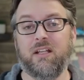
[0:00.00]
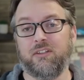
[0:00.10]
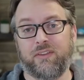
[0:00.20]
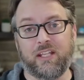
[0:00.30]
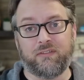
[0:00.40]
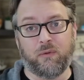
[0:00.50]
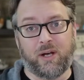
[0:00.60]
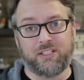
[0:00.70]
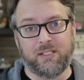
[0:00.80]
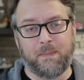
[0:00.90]
So thanks for
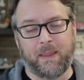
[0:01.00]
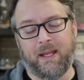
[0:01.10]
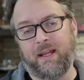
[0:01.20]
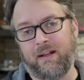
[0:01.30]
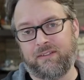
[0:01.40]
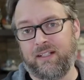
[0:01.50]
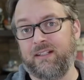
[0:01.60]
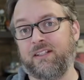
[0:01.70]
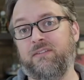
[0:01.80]
watching, and I'll see you in the next